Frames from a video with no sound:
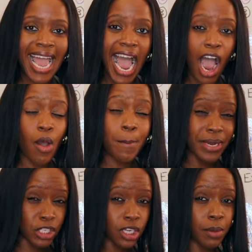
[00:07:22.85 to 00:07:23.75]
how
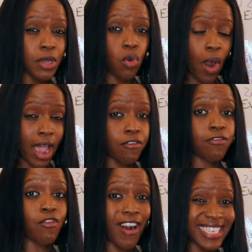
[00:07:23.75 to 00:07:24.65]
ambition can be quite a
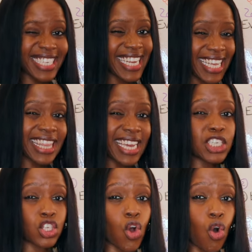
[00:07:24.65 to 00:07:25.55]
frightening
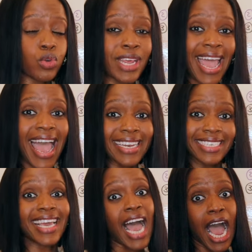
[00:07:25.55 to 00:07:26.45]
thing to hold
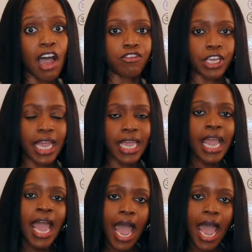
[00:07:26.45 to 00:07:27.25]
and to have, okay?